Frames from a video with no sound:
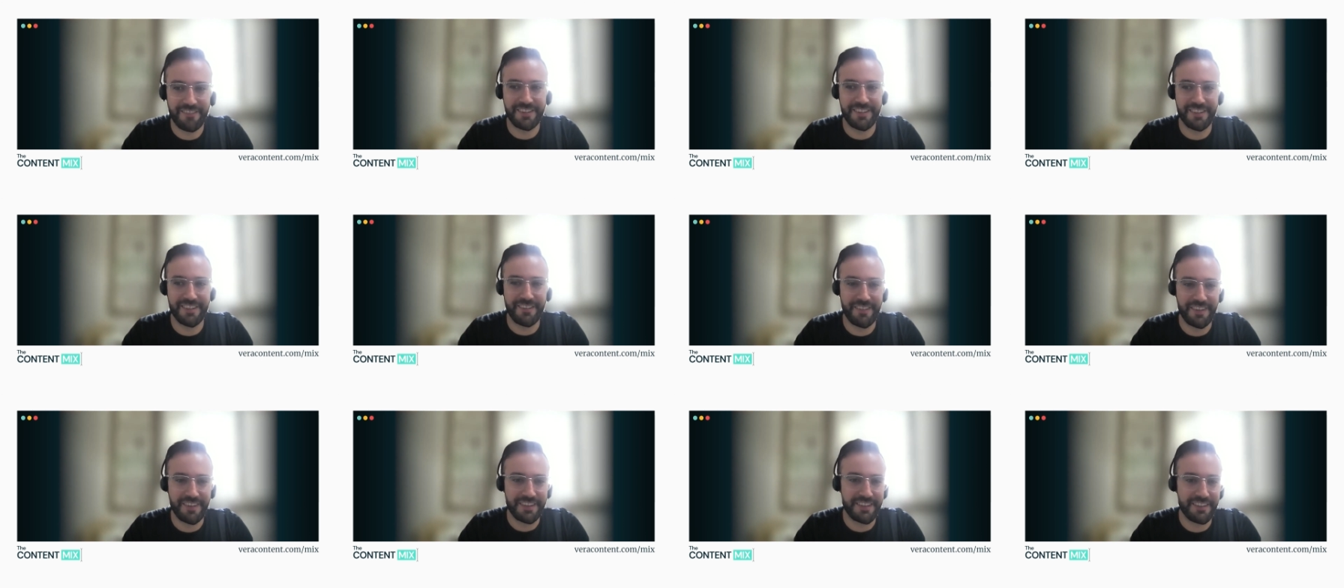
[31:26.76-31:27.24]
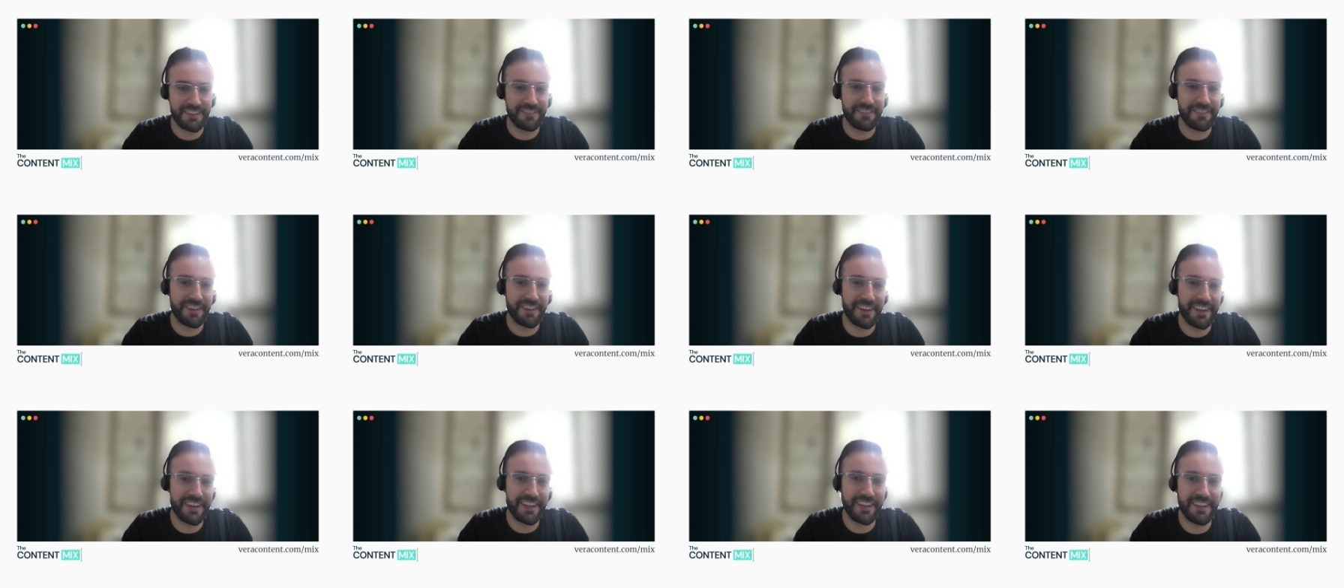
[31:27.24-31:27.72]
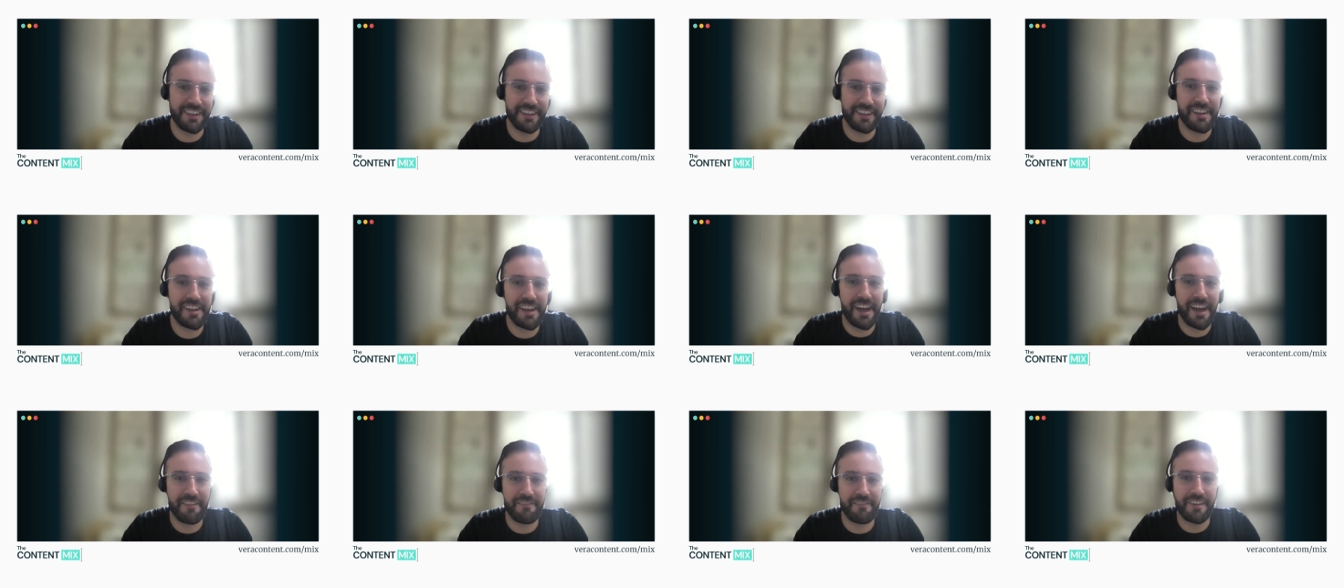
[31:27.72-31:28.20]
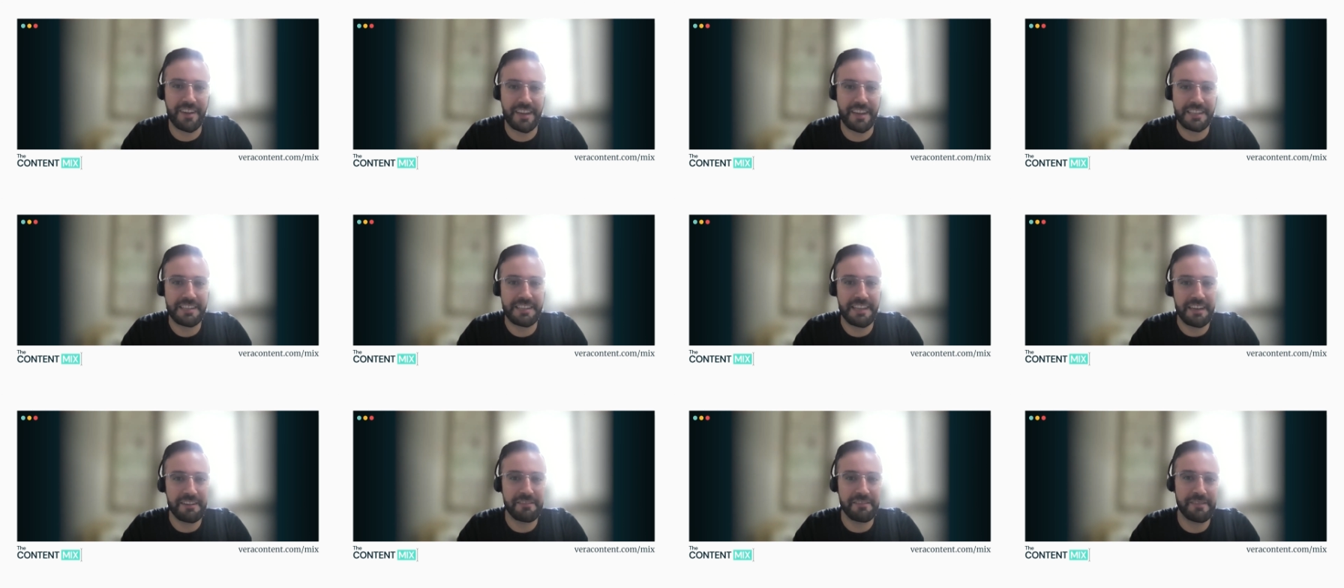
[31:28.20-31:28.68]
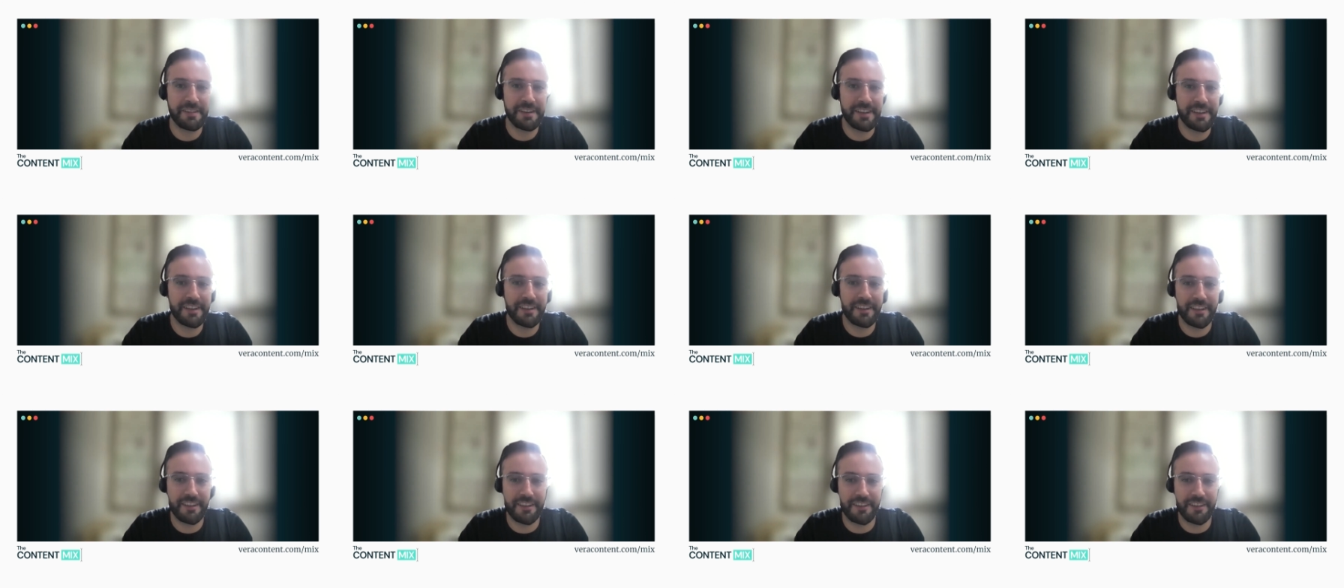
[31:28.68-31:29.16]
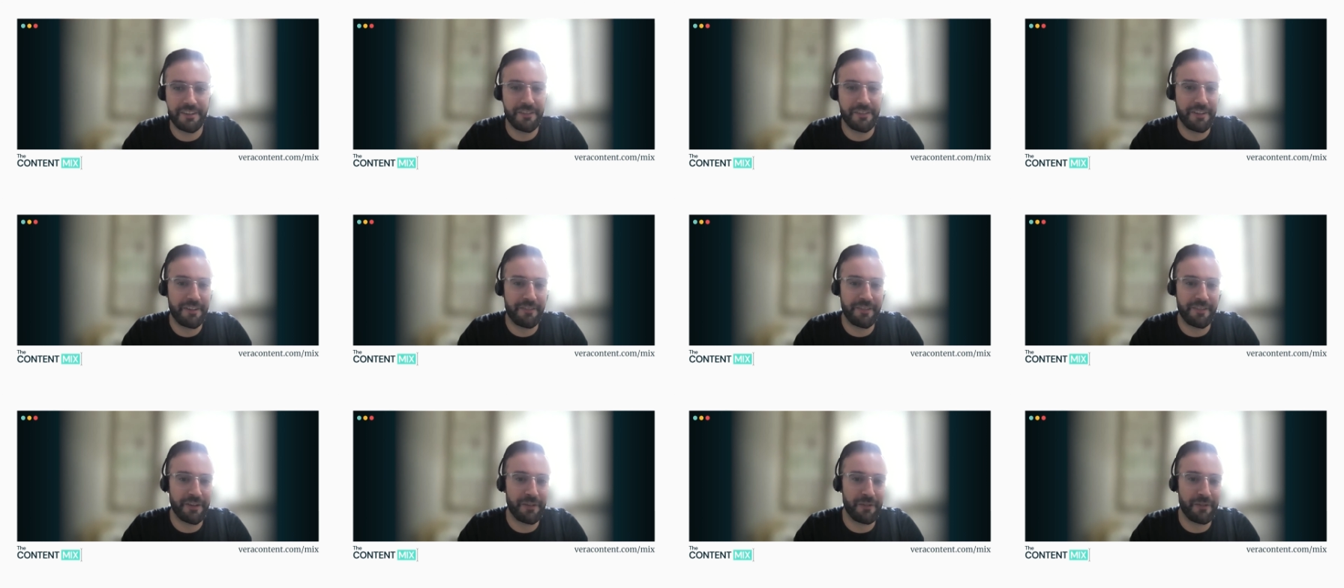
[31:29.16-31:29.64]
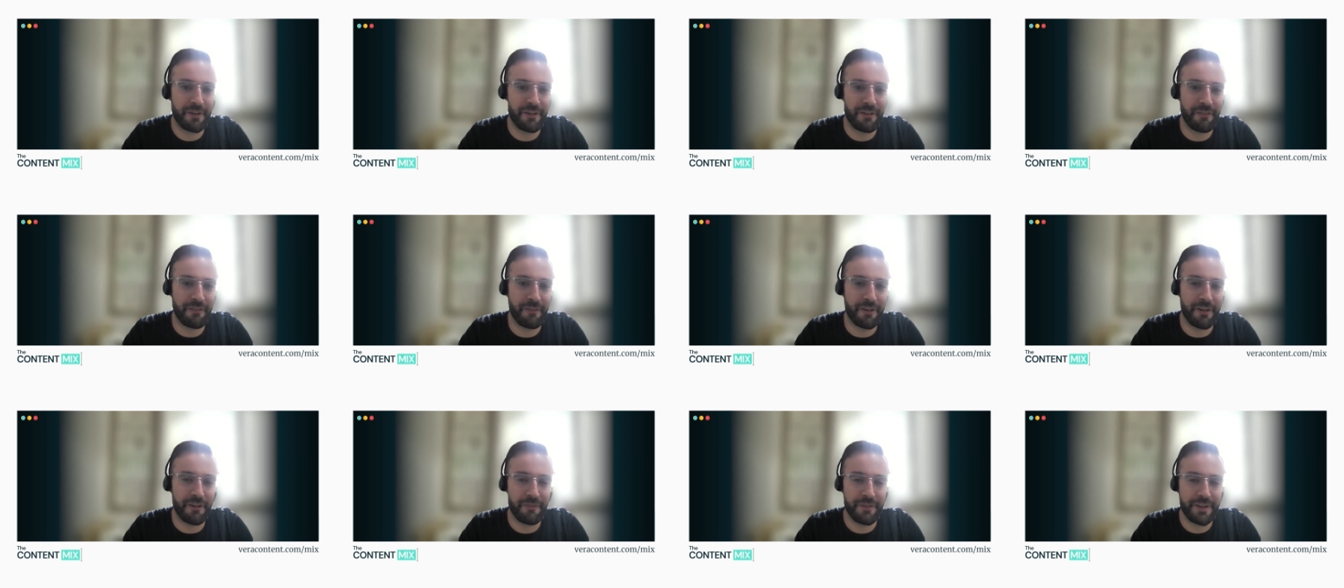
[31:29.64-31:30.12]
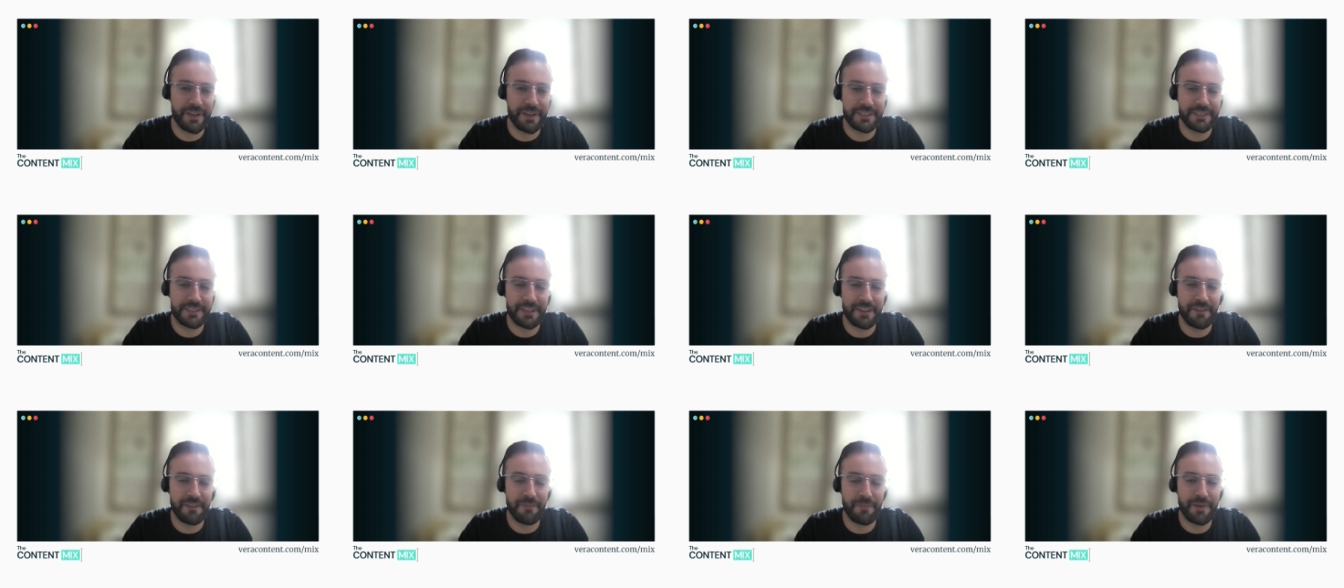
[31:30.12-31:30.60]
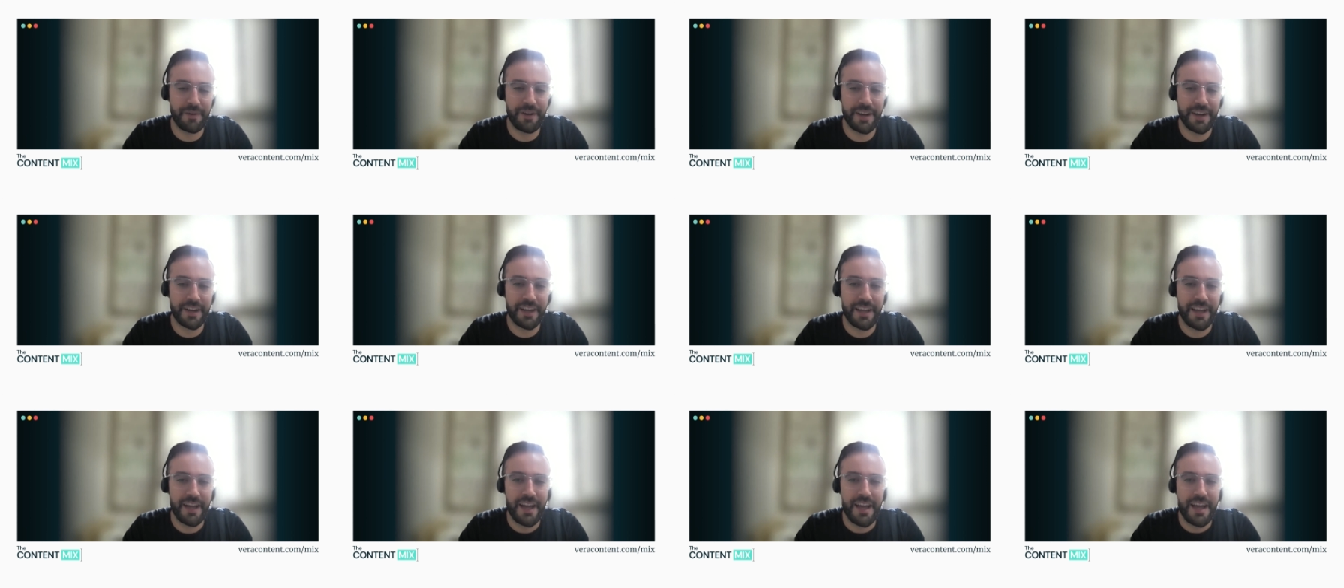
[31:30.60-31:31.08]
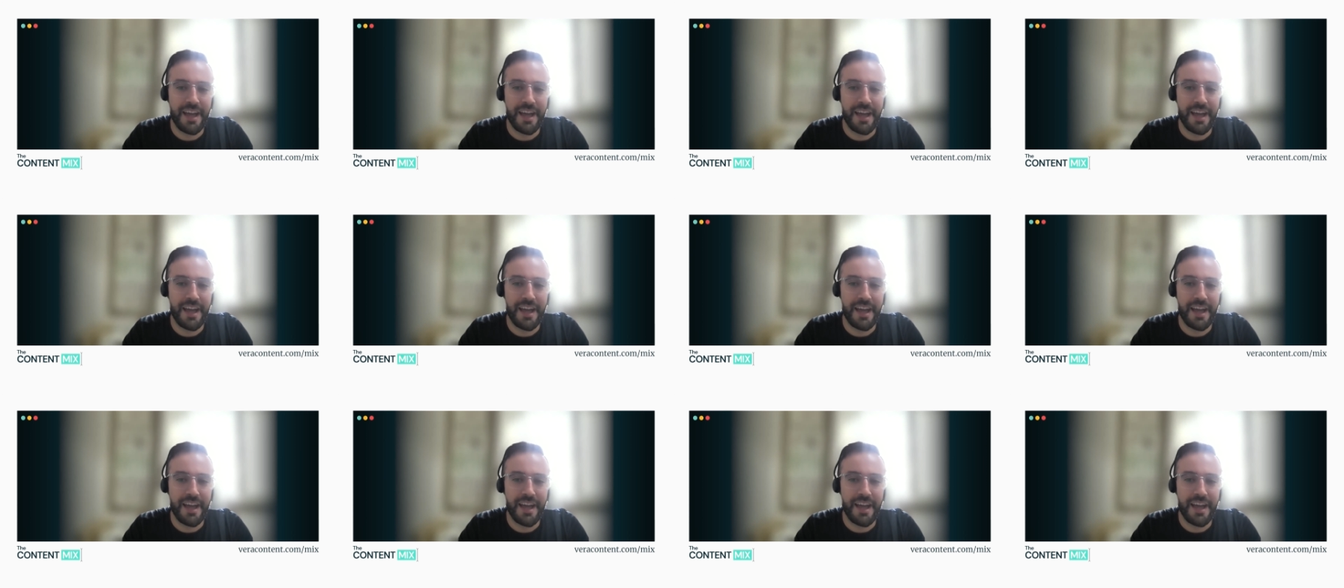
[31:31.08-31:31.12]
something different and have excitement. You don't never know what week's going to bring.